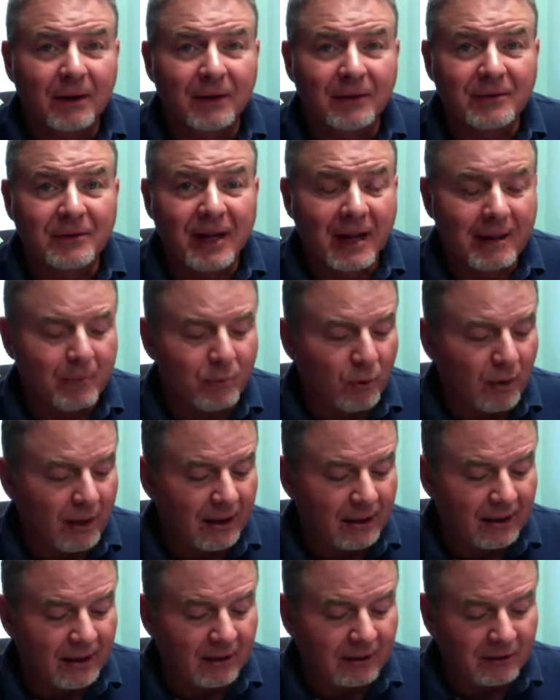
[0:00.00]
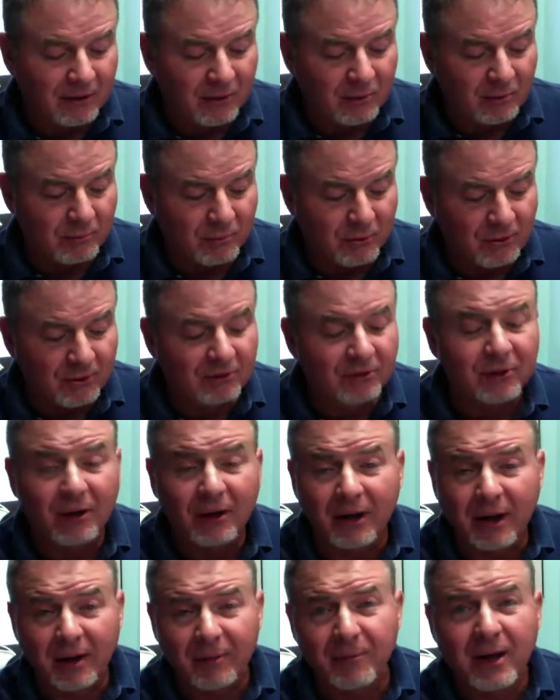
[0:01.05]
name brand out there.
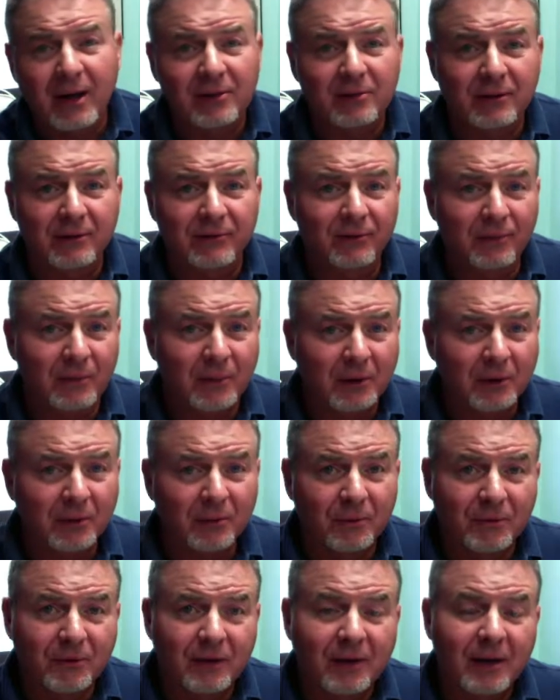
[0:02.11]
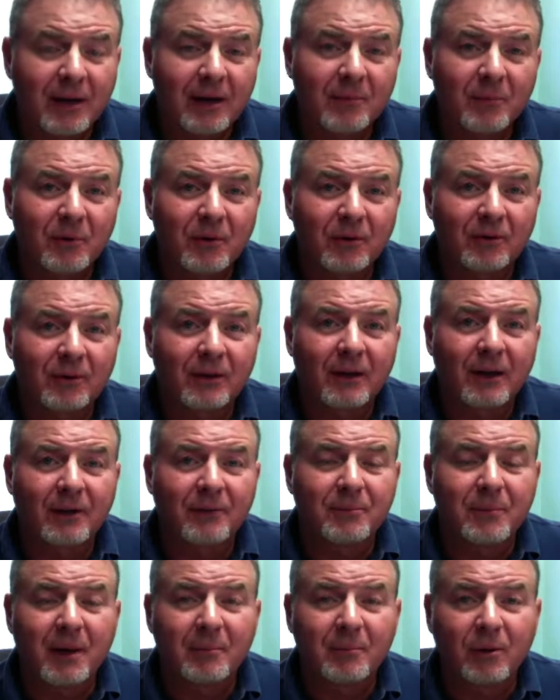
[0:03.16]
Beautizon, I'm actually familiar with the name because a lot
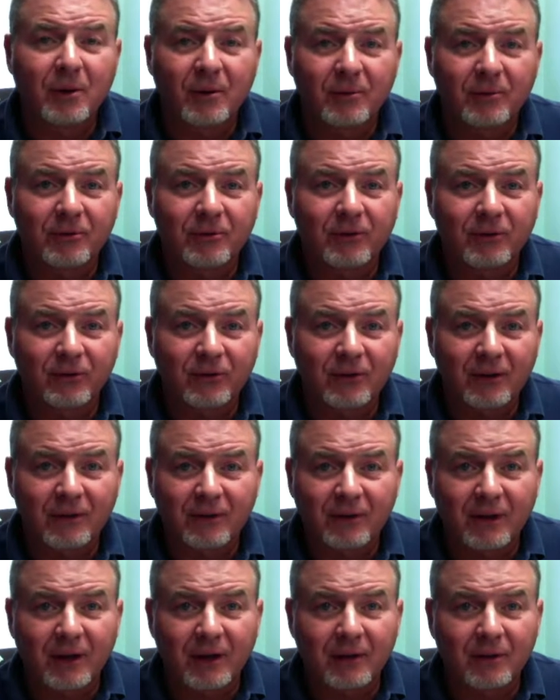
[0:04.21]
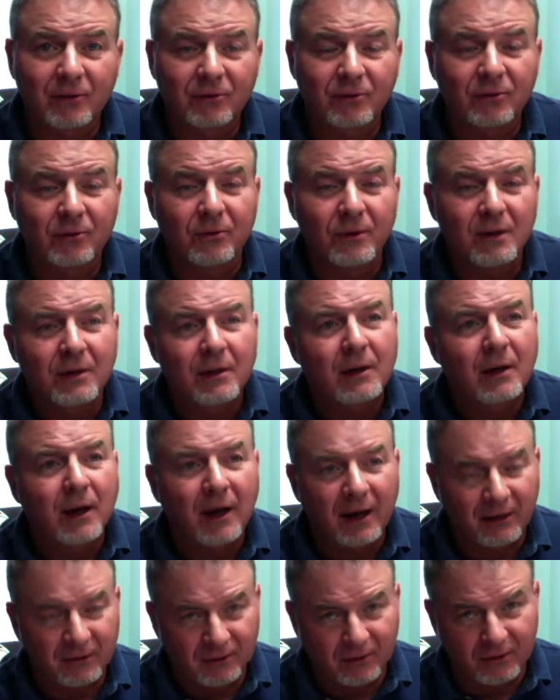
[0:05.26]
of my barbers and stuff that I go to,
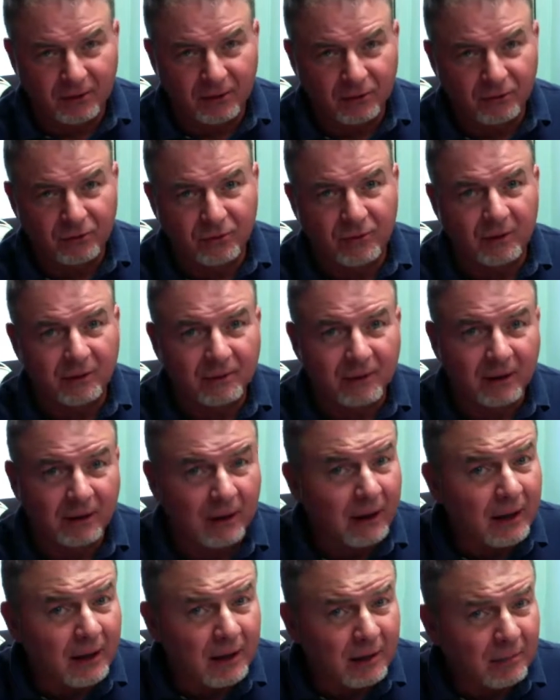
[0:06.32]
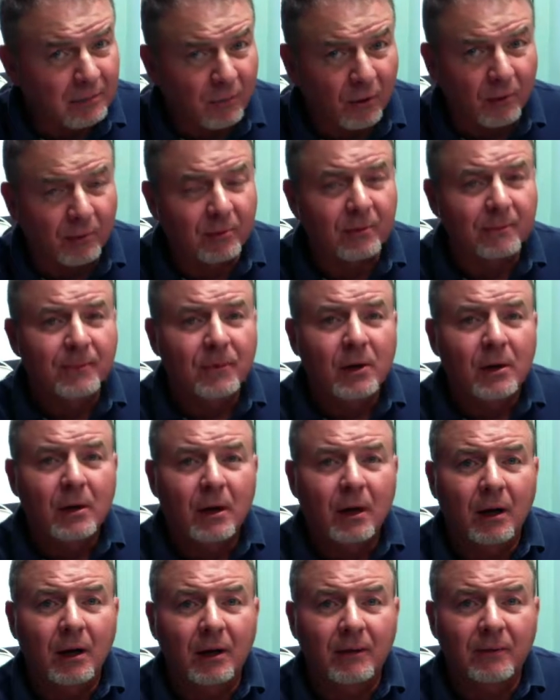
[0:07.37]
I actually go to a lady barber
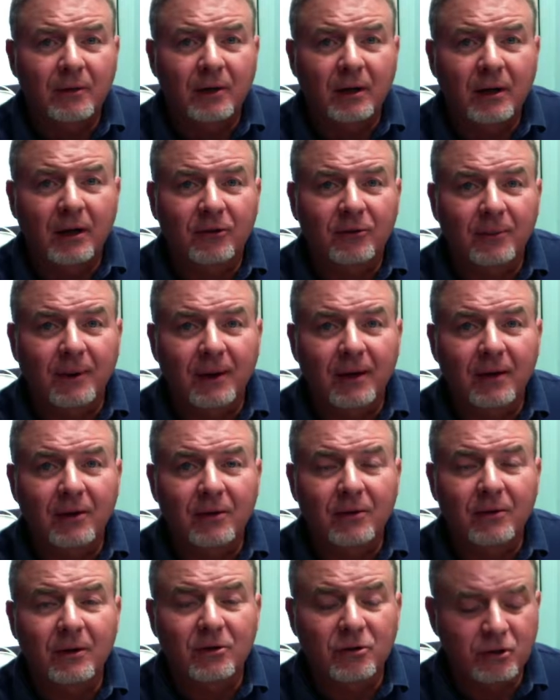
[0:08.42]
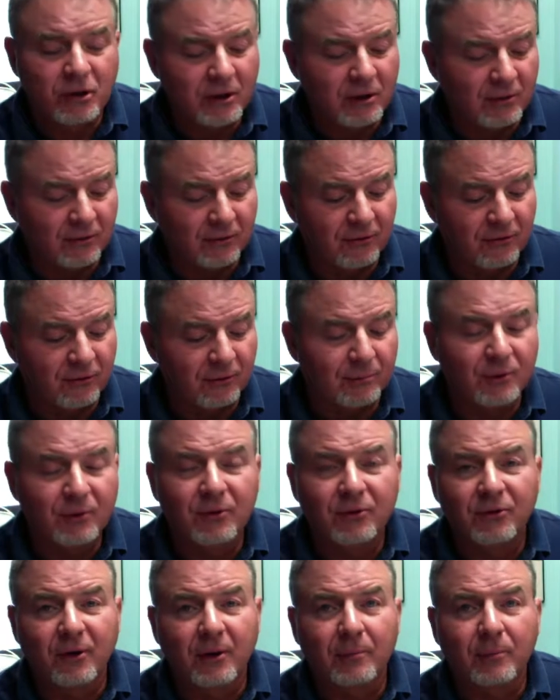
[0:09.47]
that cuts my hair. She uses the
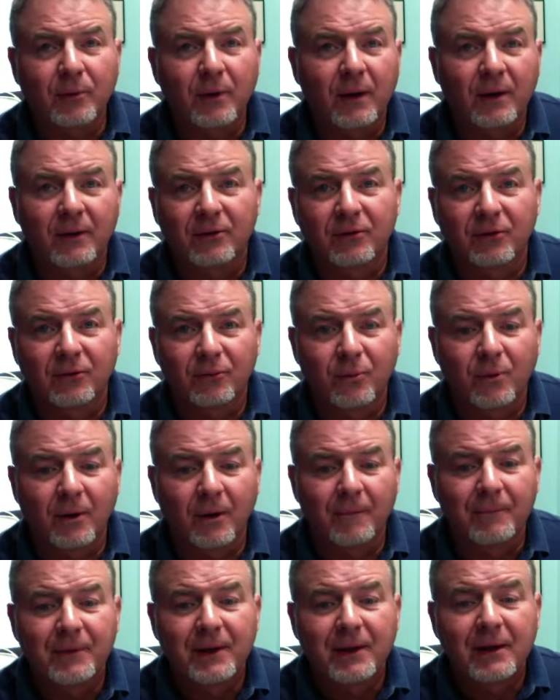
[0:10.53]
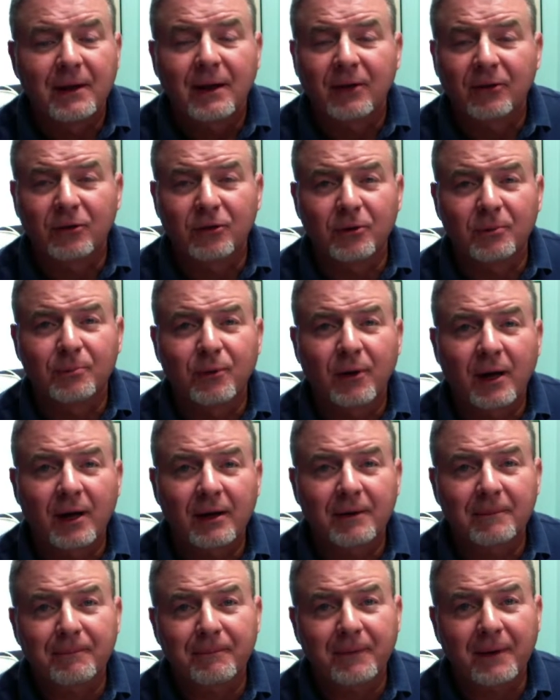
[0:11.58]
Beautizon products as well. It's a good
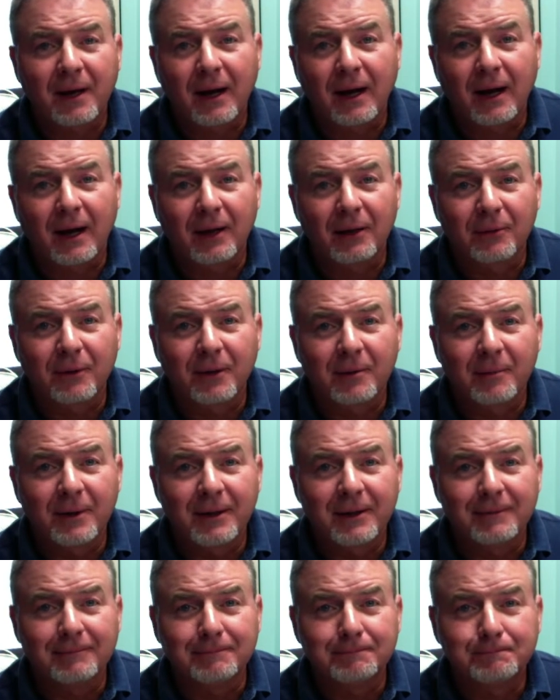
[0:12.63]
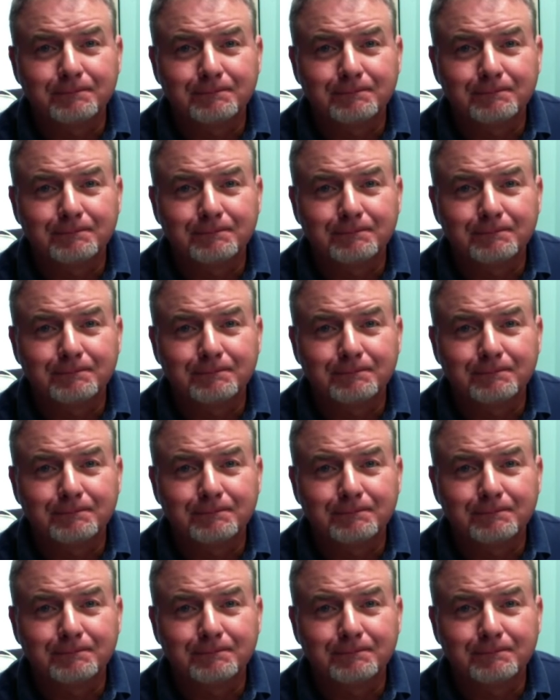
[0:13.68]
product. I highly recommend it.